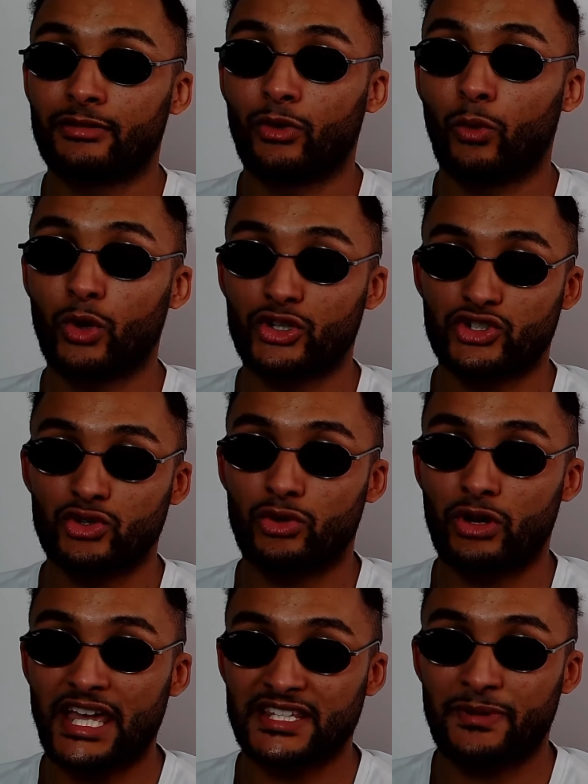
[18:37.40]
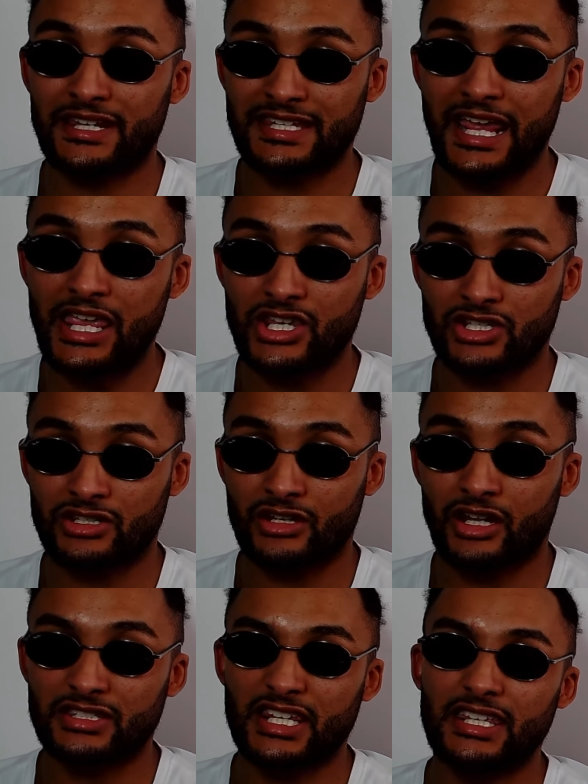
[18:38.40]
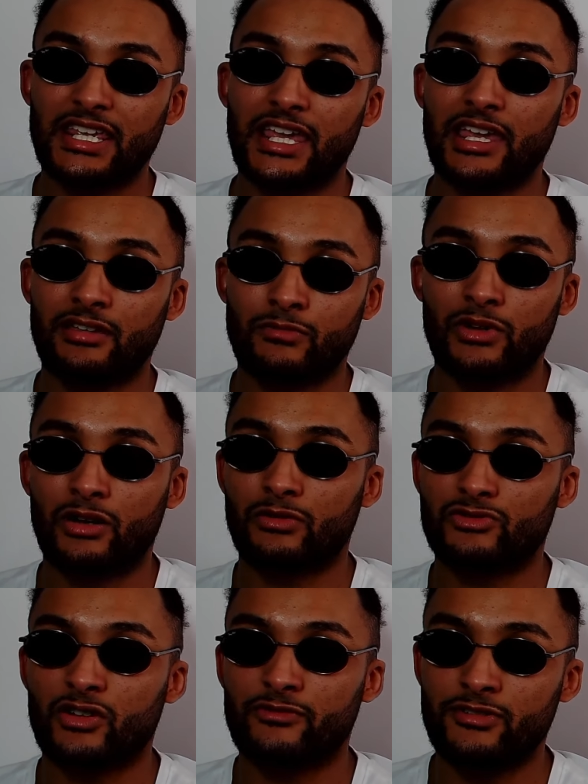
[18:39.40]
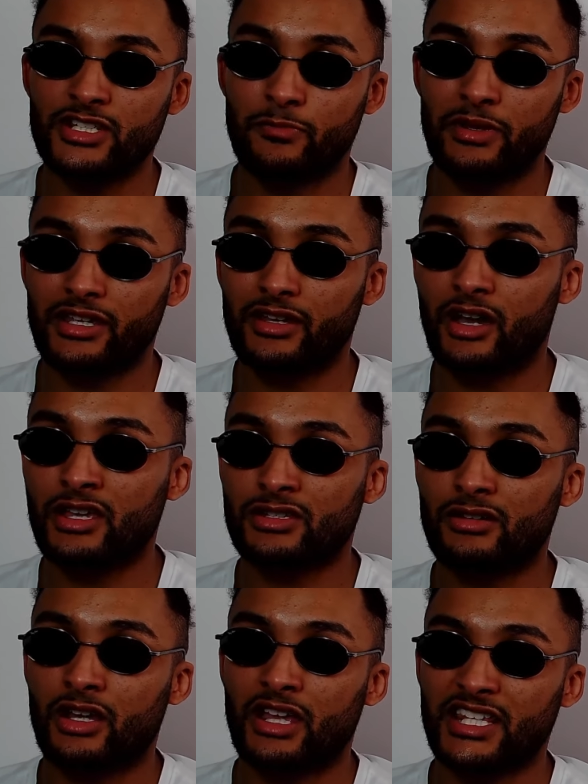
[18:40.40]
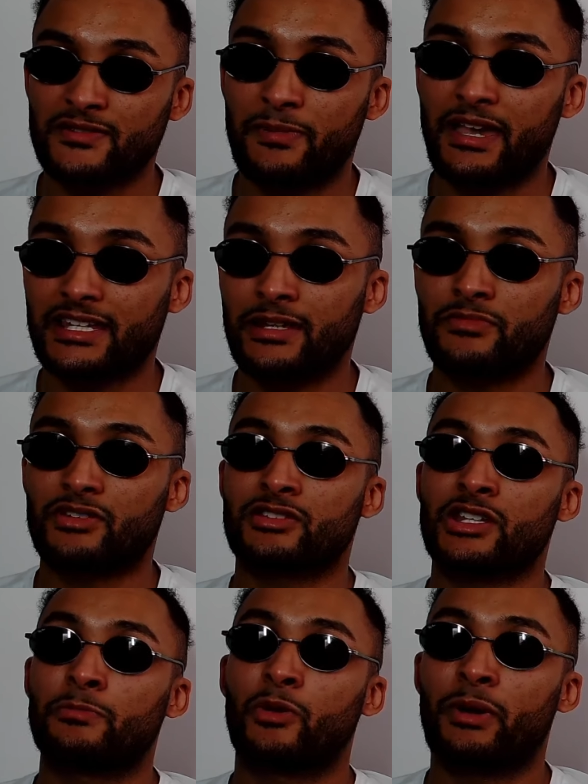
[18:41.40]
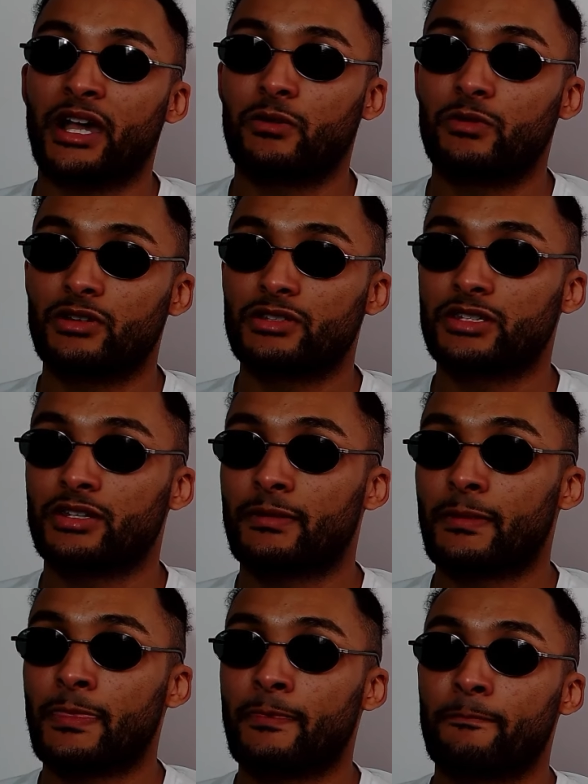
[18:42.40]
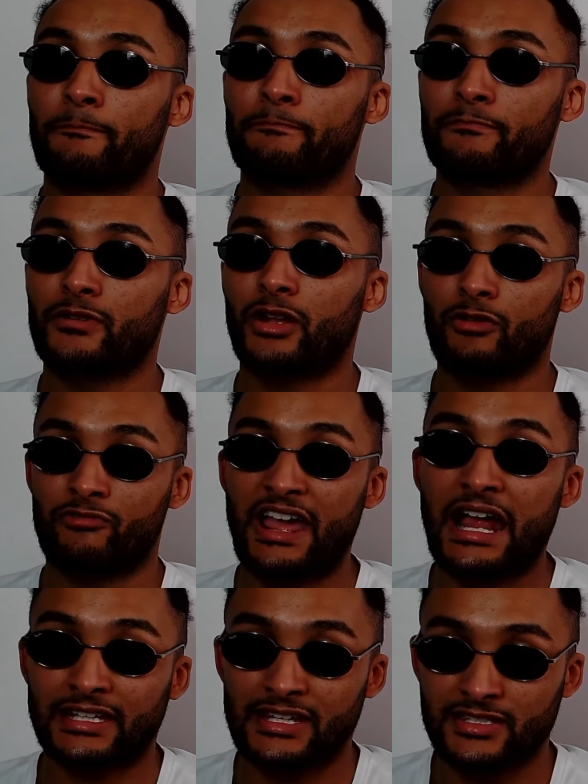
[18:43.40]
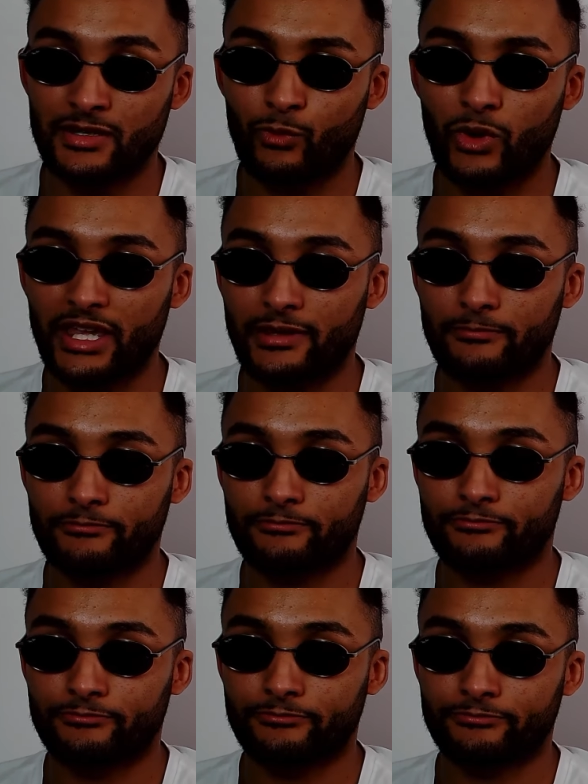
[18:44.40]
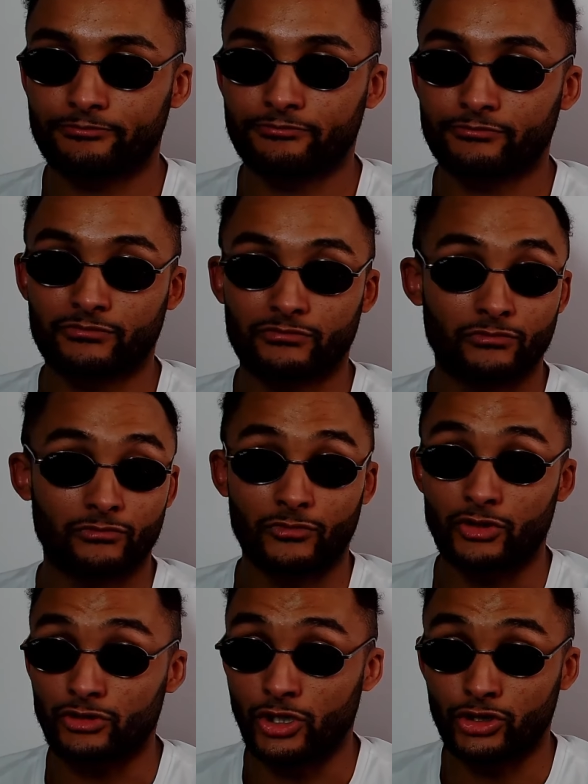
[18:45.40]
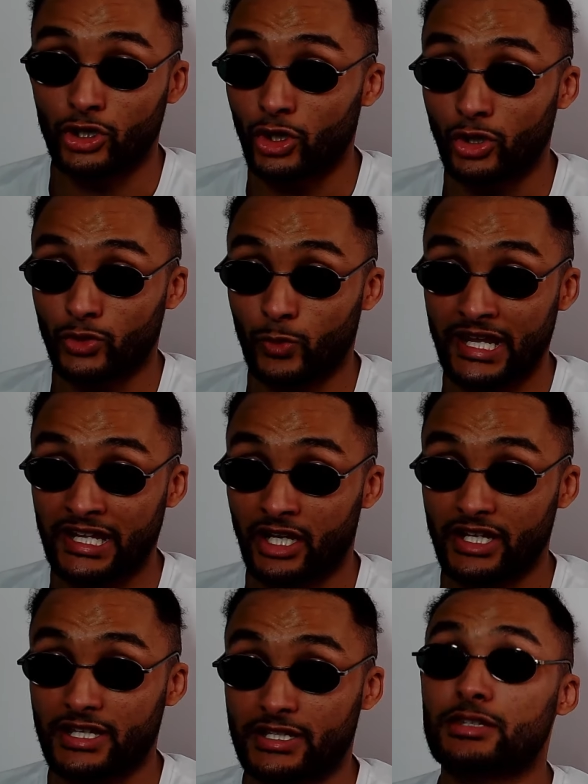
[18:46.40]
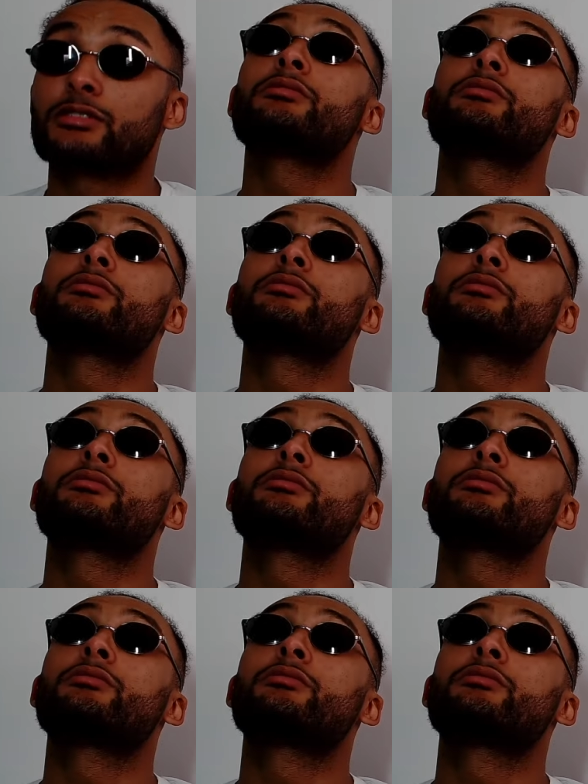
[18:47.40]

but what's your expectation? I'd say, yeah, well, John Fury is a big guy, so I expect him to stumble backwards and like react in some way. The dude went like this,